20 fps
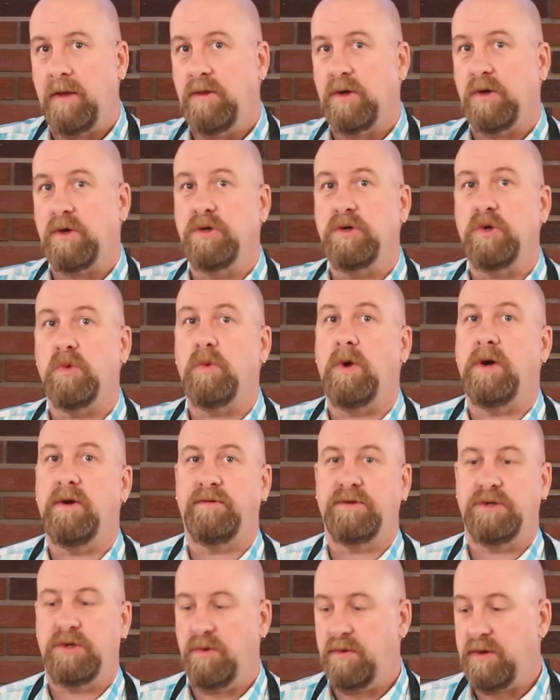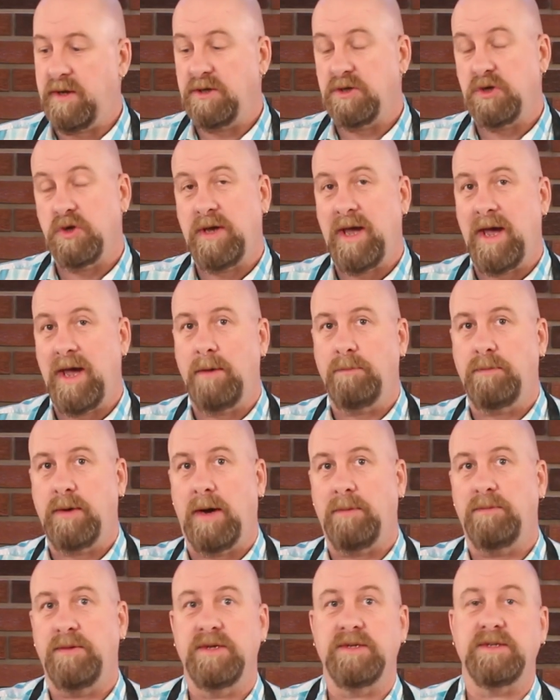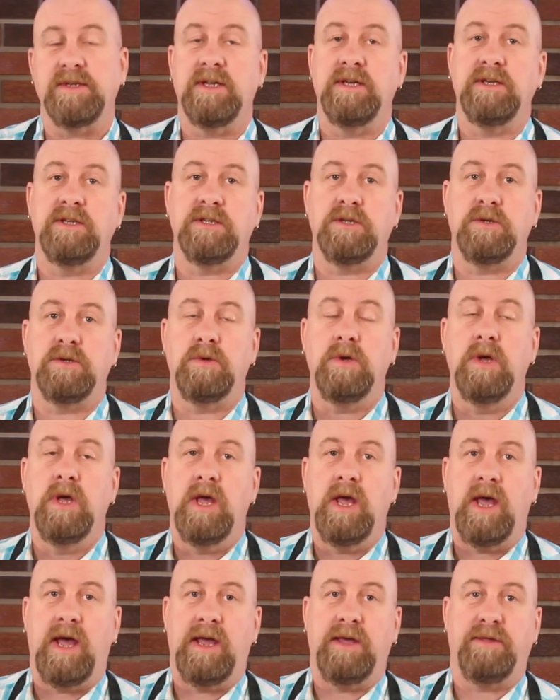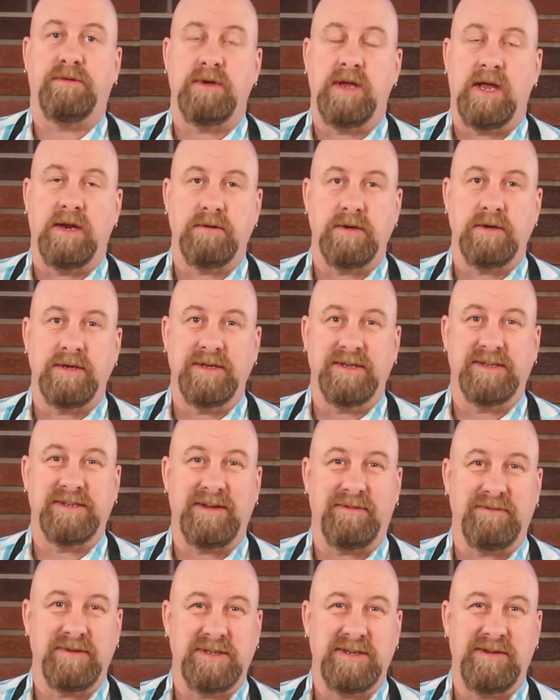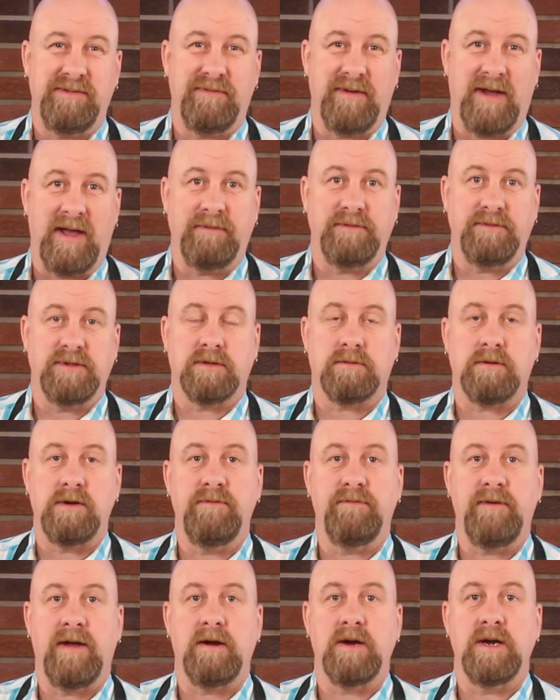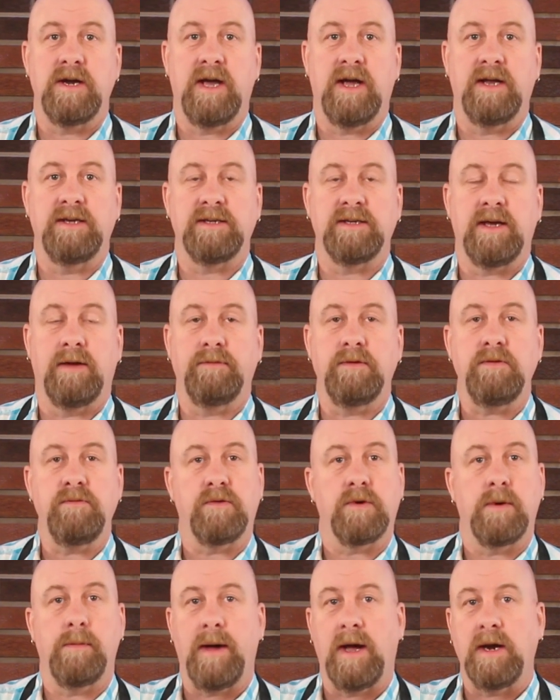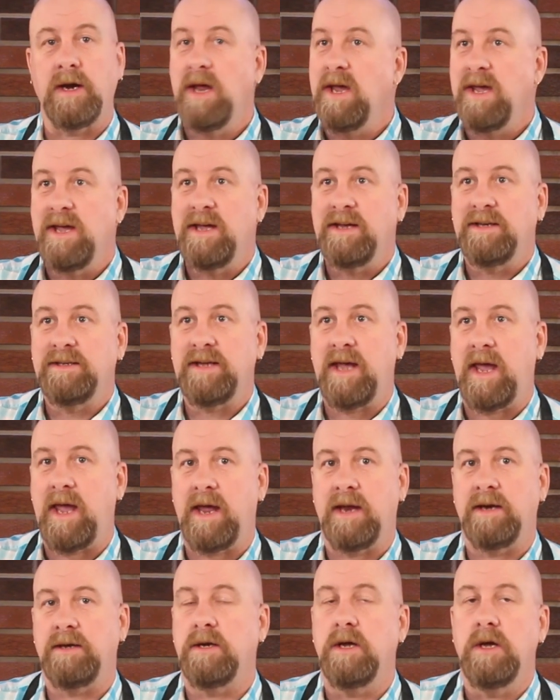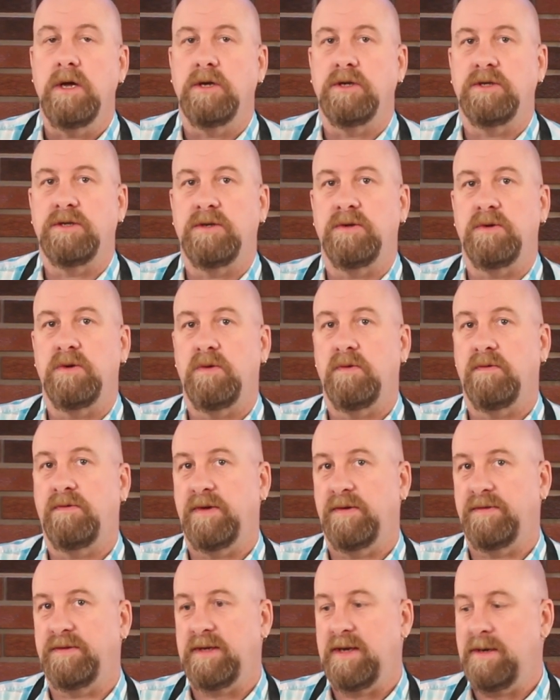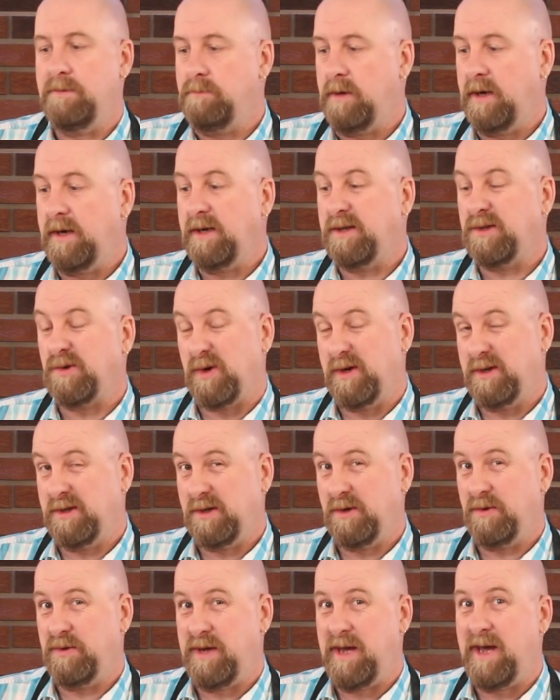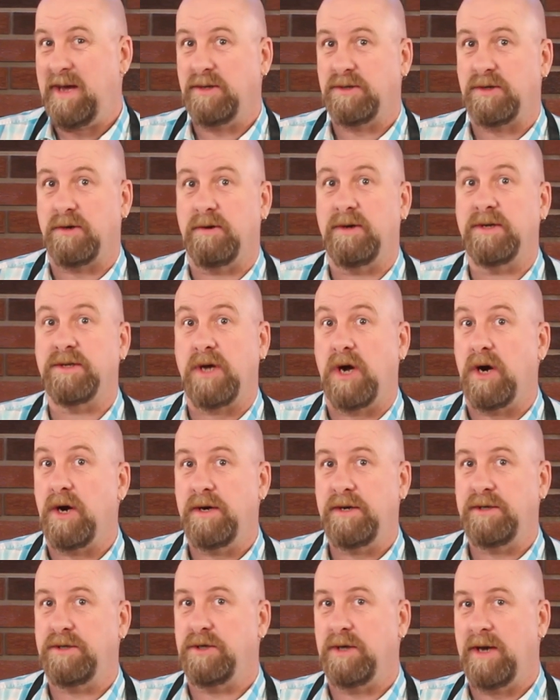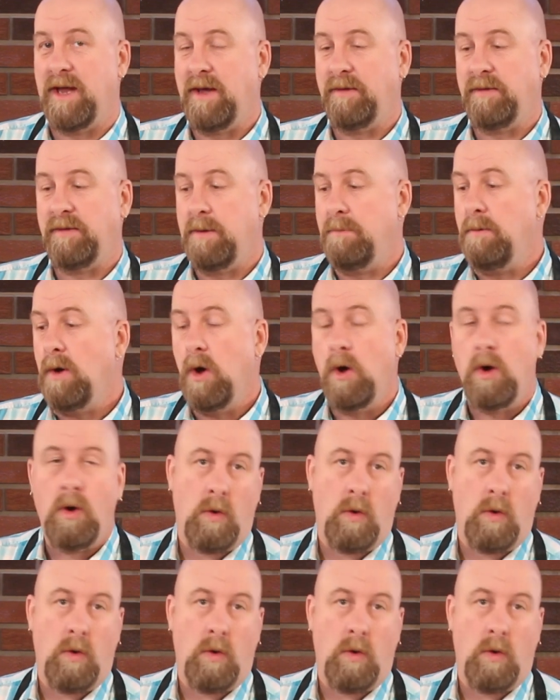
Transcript: And you can do one of 2 things. You can pop this into a 375 Fahrenheit oven for about 10 to 15 minutes, or until the eggs are as hard as you like them.